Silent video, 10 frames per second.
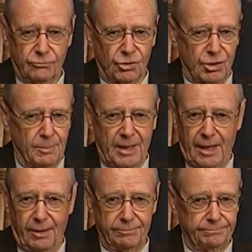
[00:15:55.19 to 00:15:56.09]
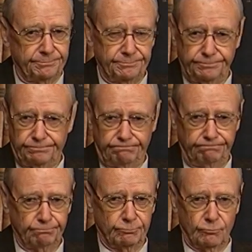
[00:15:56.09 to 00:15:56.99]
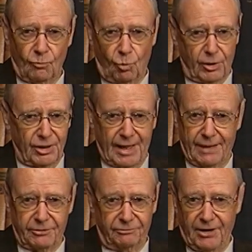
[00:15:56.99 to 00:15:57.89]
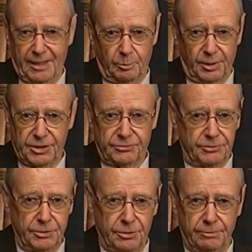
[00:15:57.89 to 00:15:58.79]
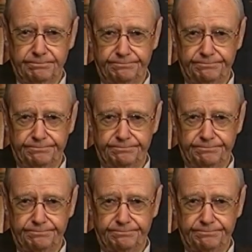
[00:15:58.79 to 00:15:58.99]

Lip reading: Somehow, we're going to have to find a place for you.